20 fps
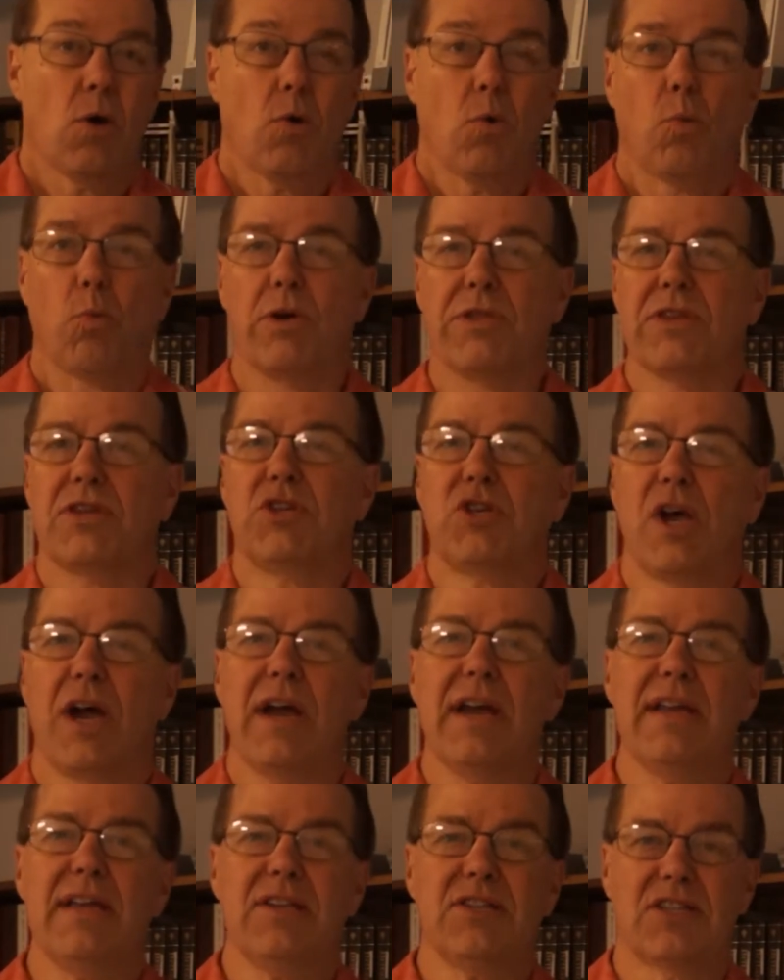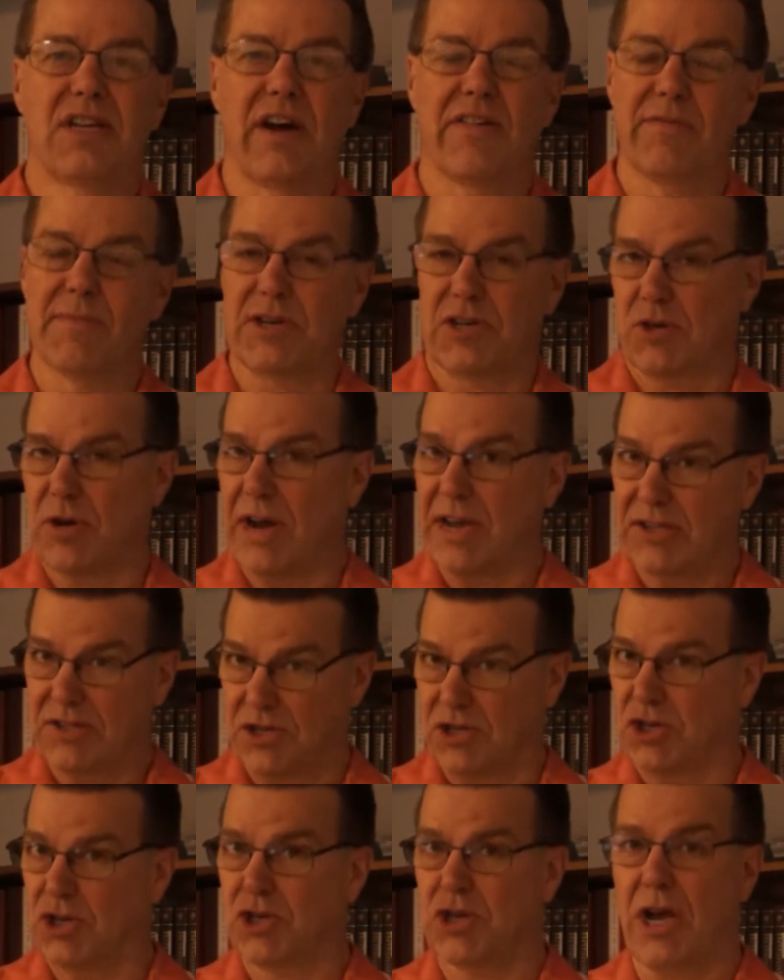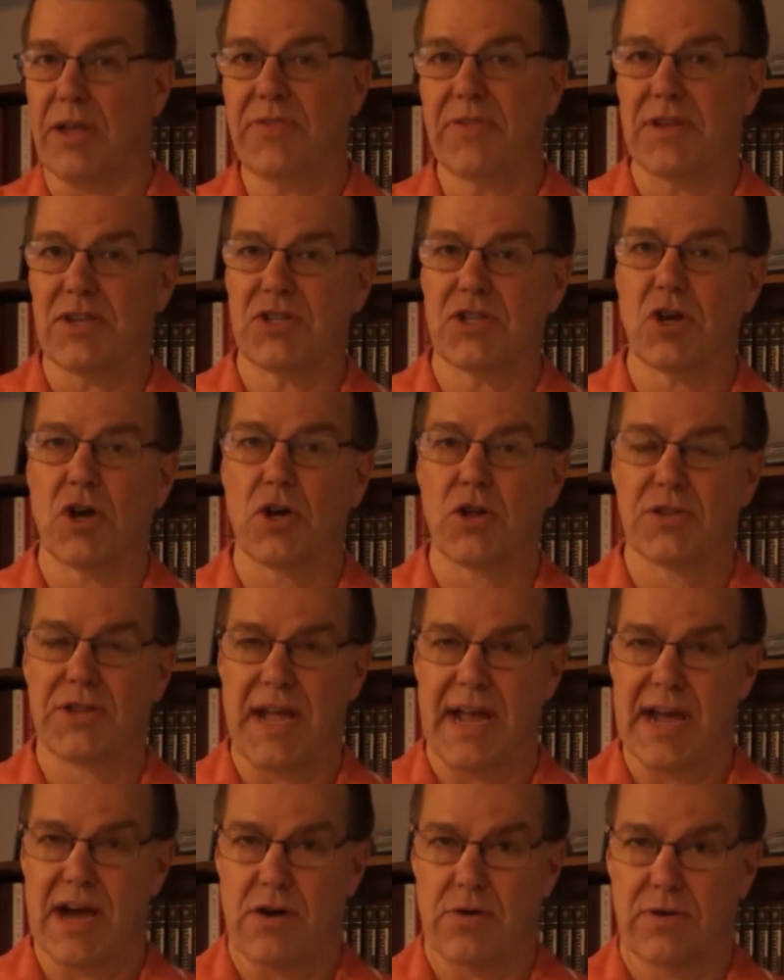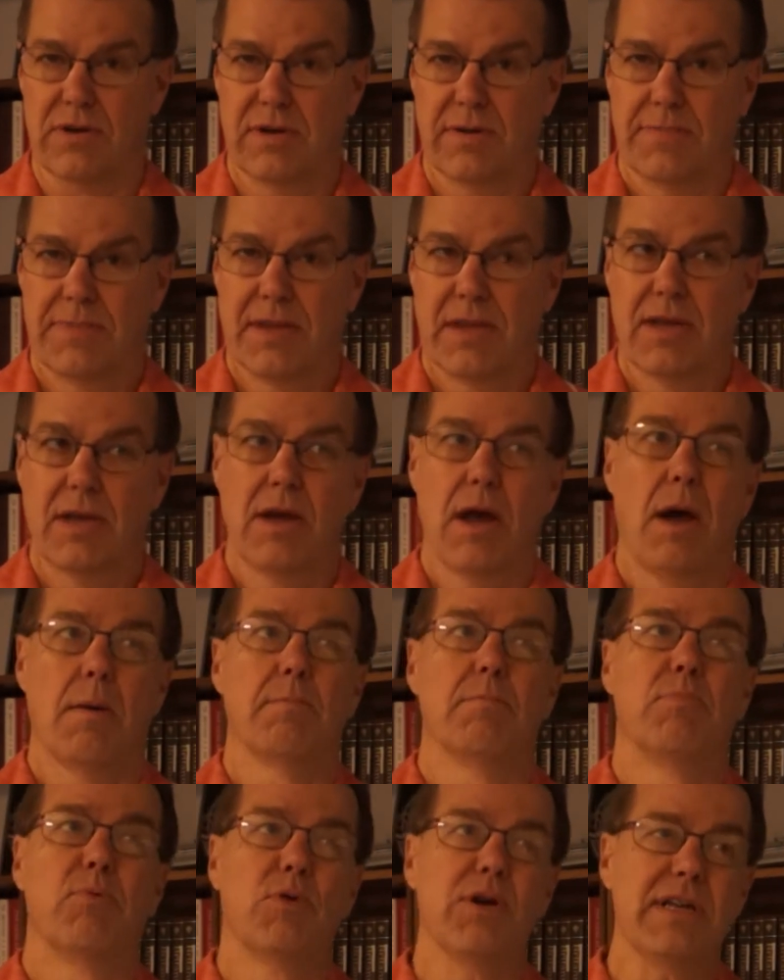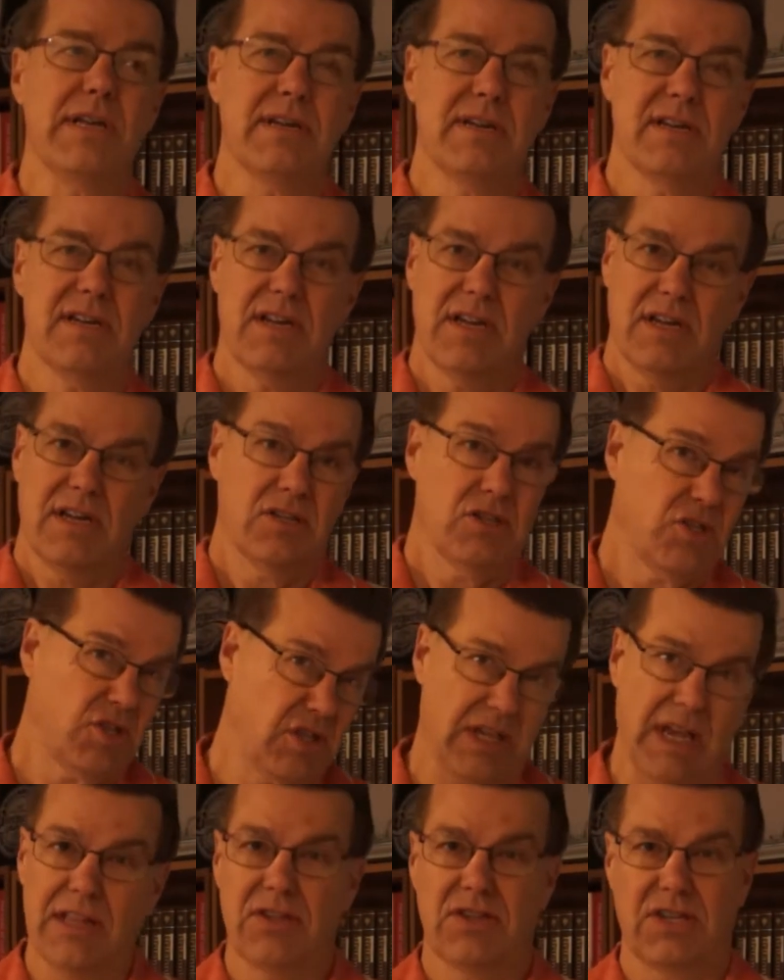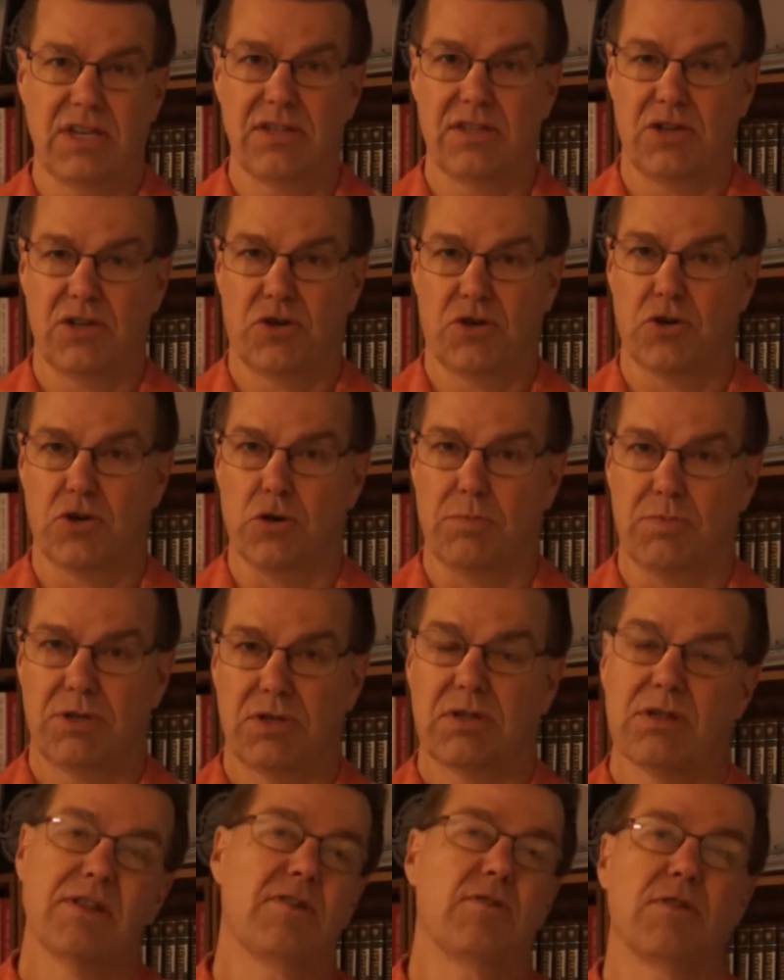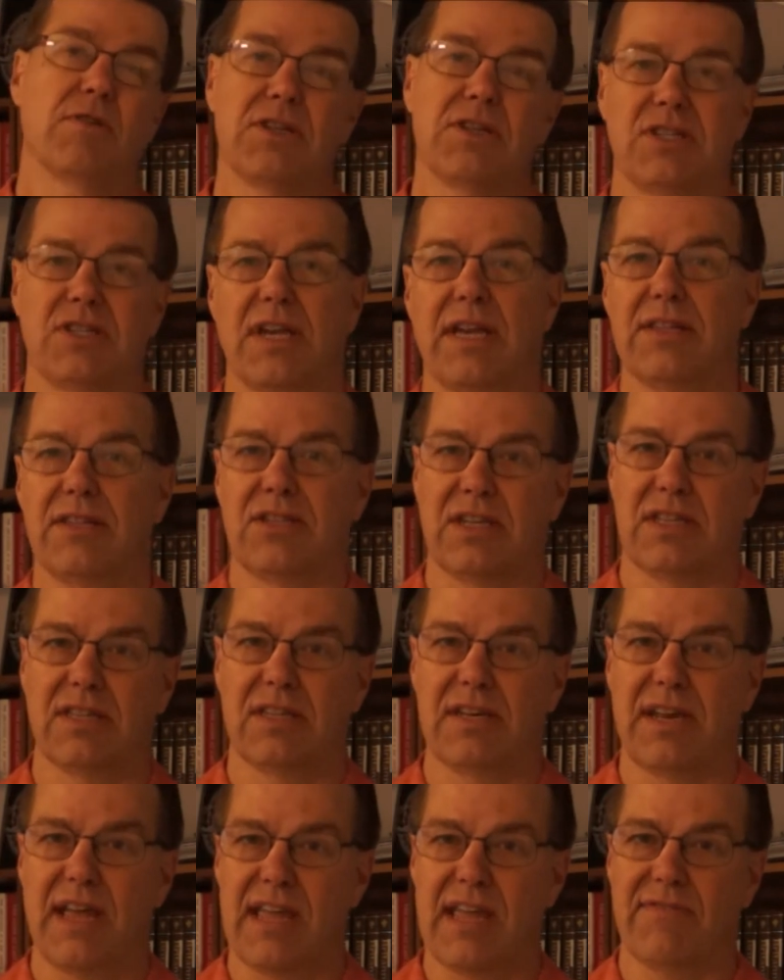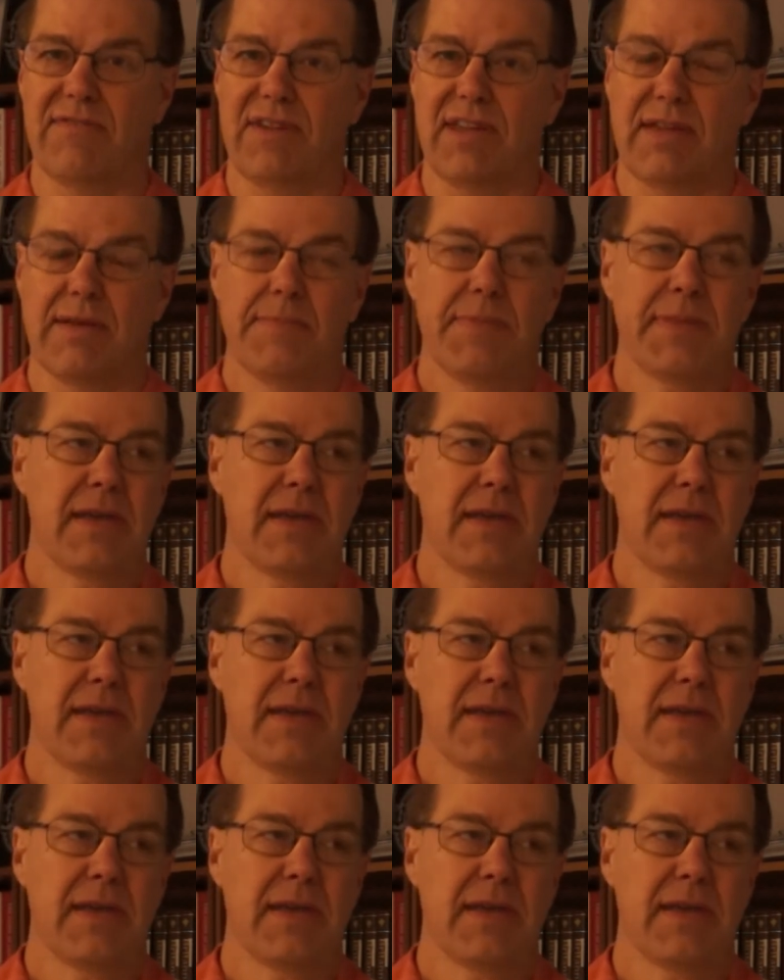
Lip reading: When the Chinese government tries to shut this all down, Britain sends in the troops, literally sends in the Navy.